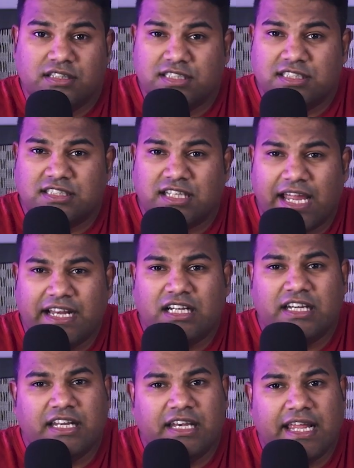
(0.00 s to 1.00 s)
This is
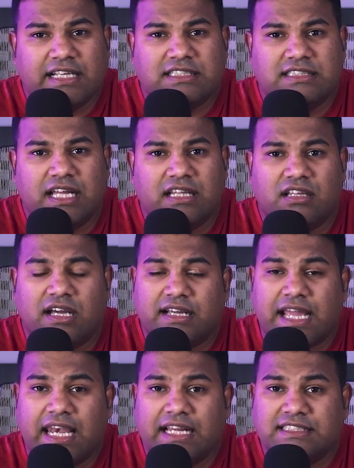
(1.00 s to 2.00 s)
slightly less than the
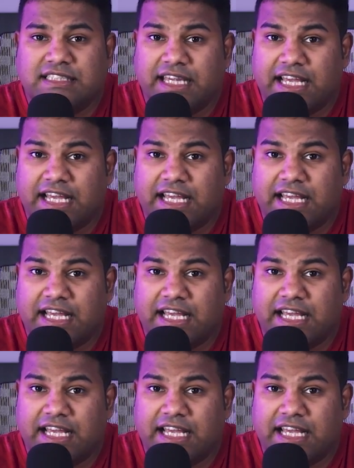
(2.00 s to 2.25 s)
Galaxy